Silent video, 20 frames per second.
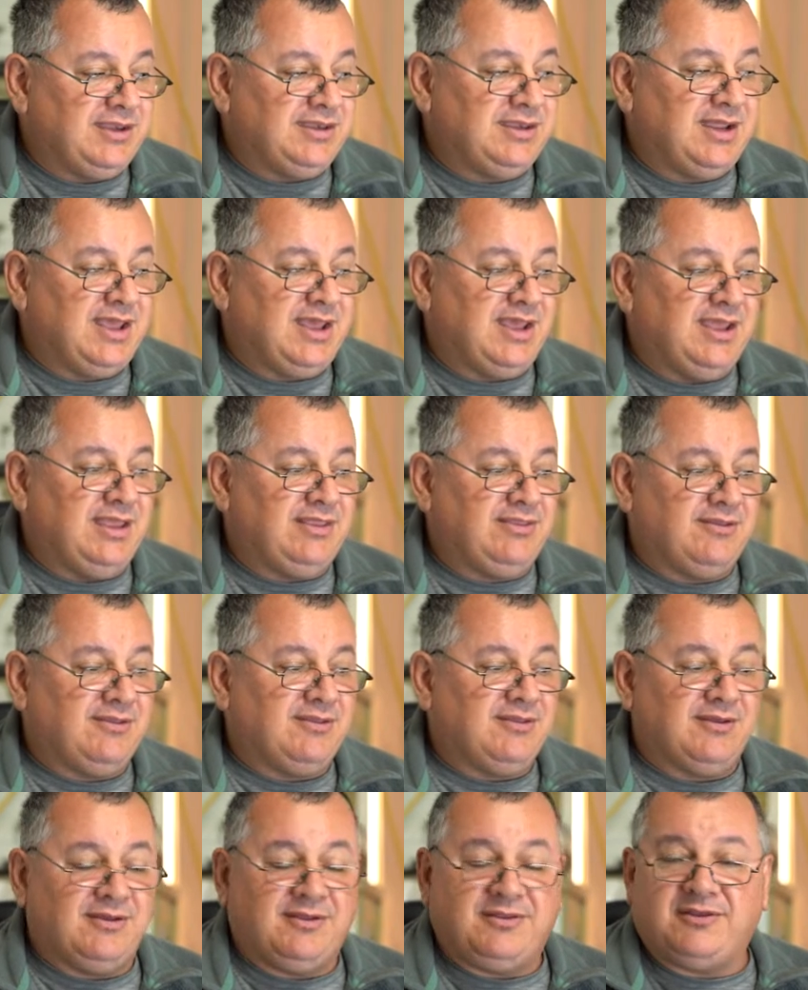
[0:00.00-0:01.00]
date,
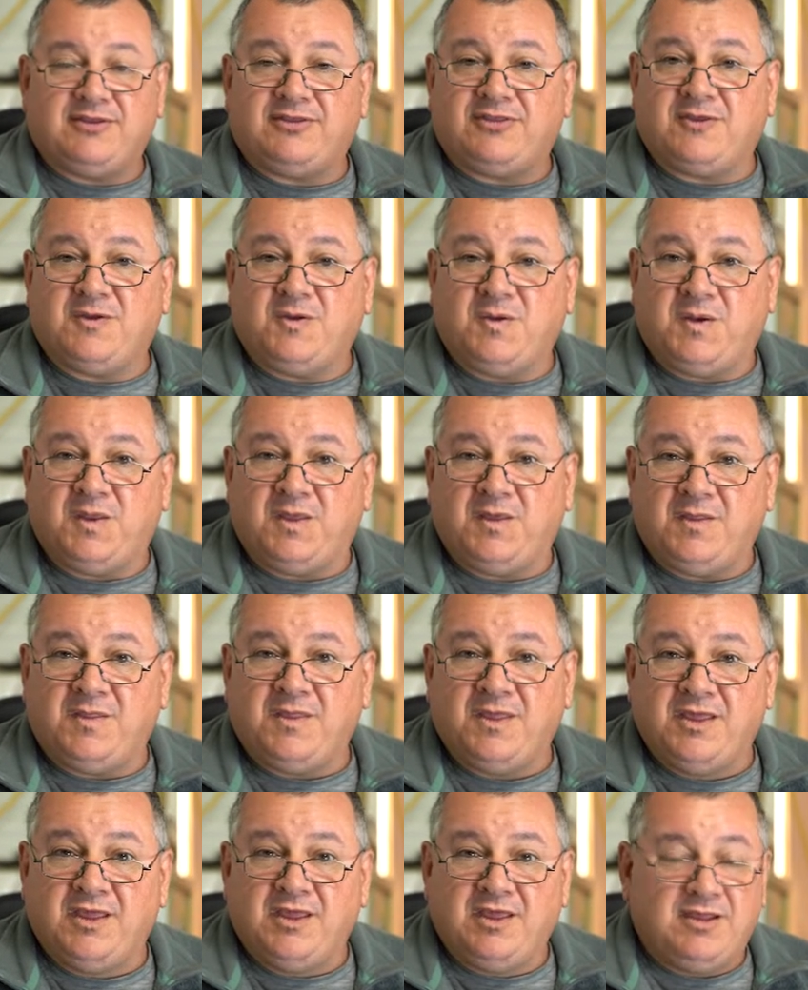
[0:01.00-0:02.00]
on the 30th,
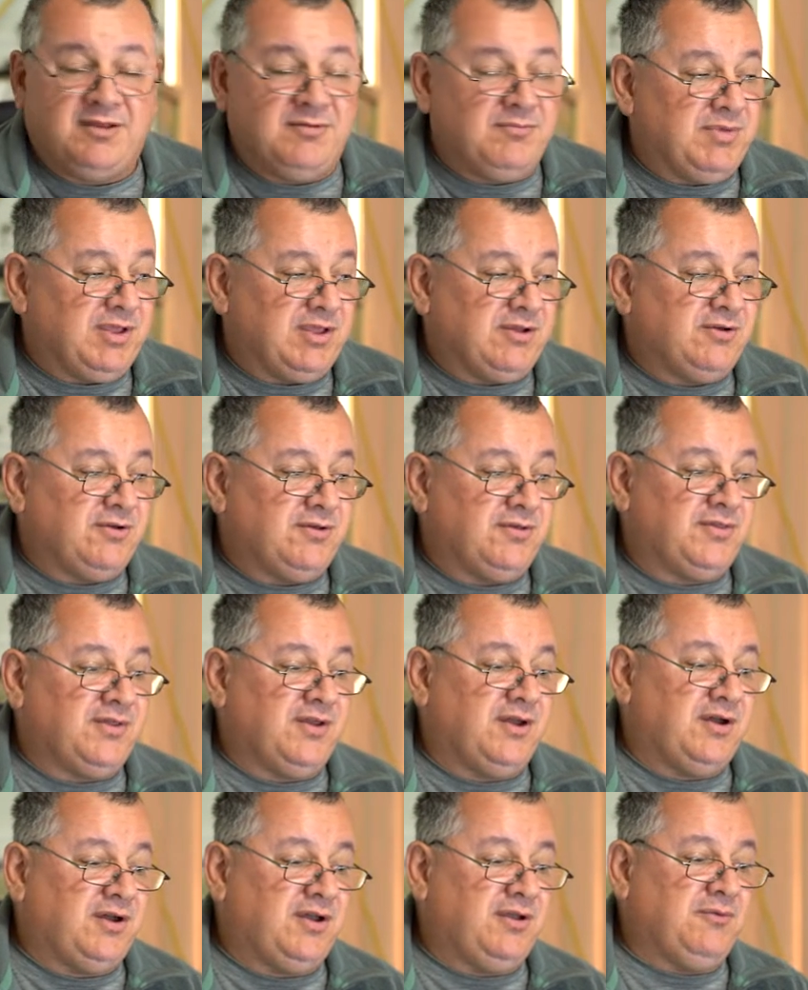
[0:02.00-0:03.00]
because
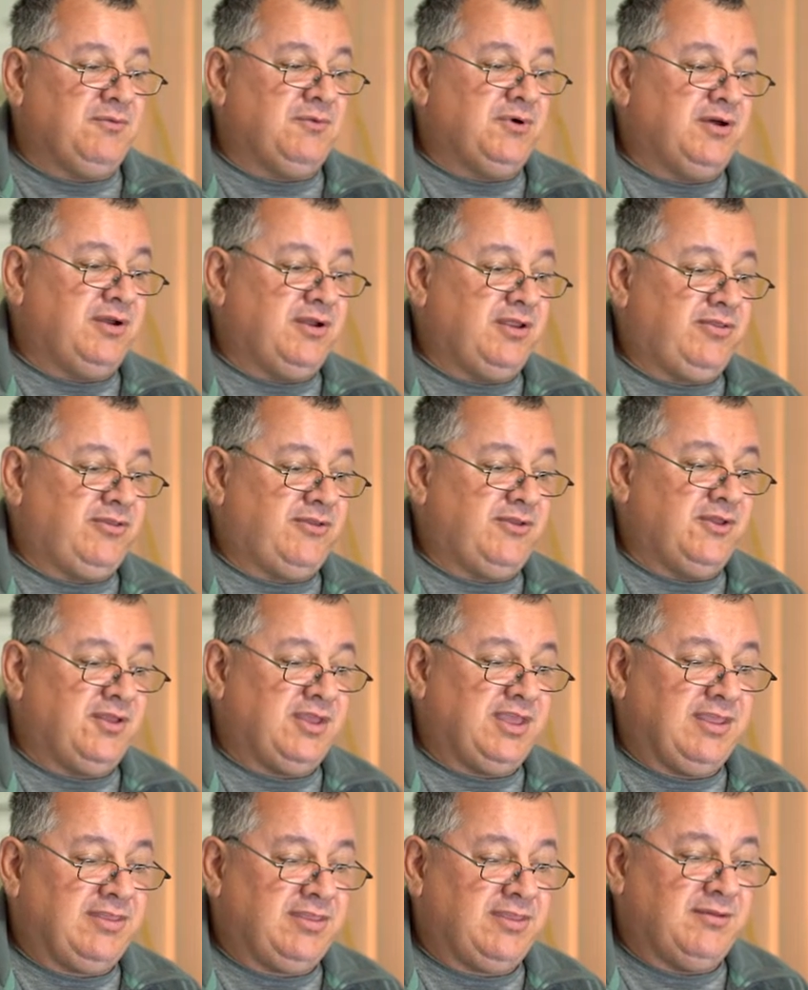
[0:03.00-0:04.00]
I wanted to
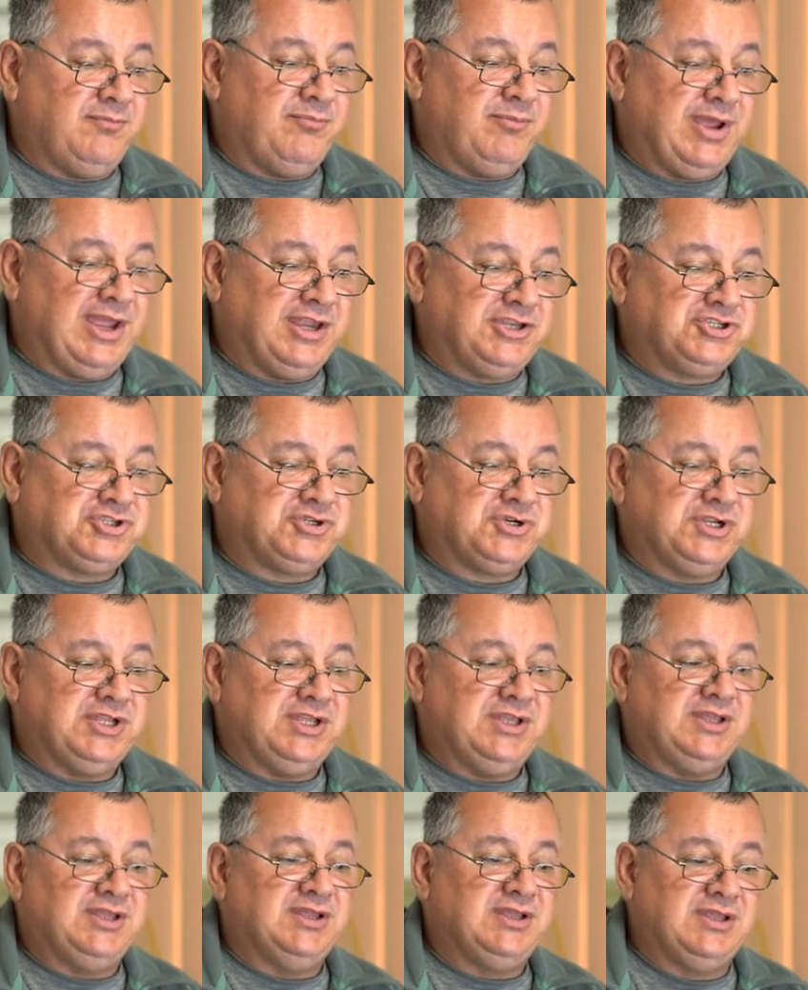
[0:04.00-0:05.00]
get the
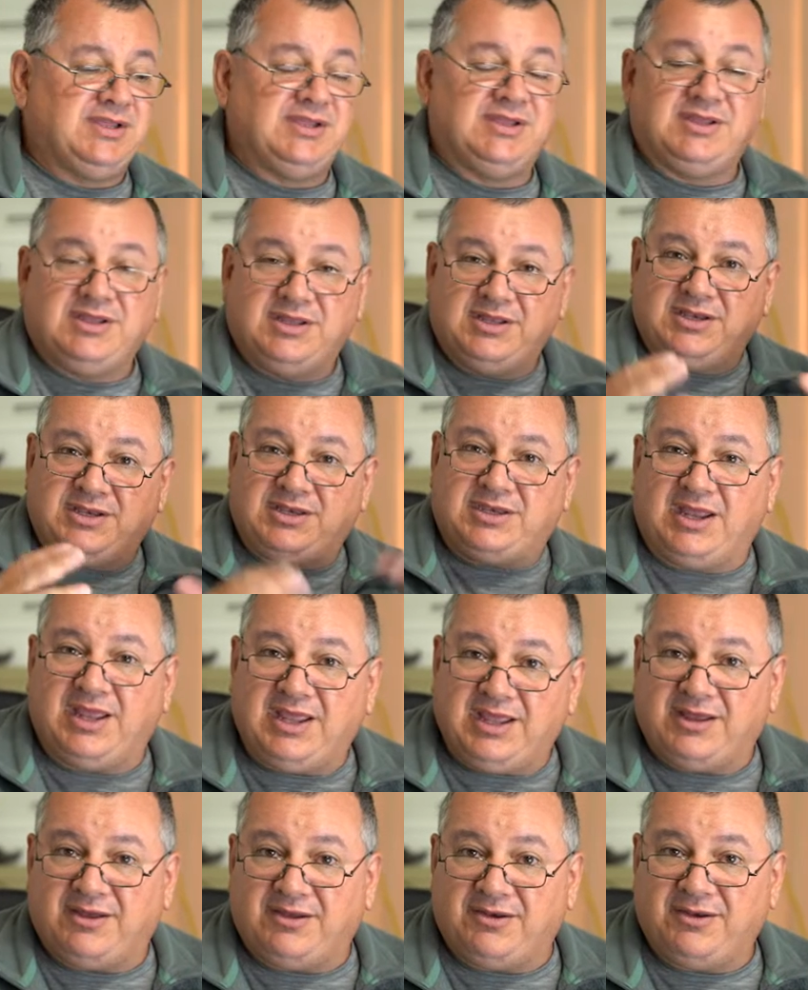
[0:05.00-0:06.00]
battery
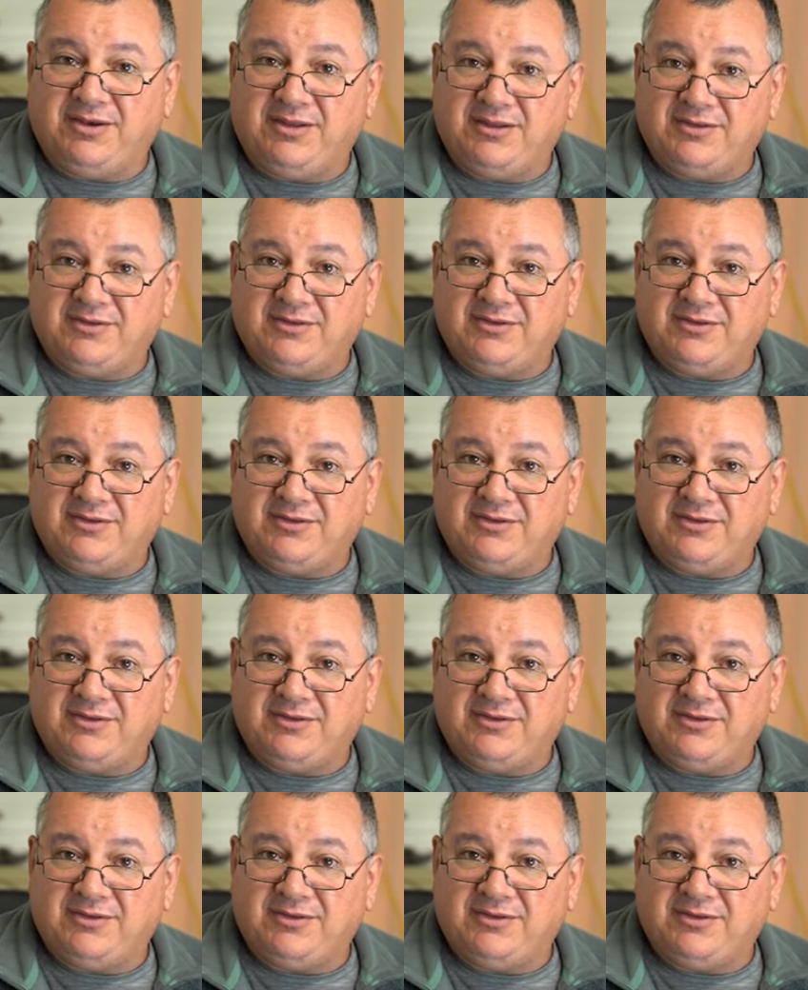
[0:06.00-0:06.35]
down.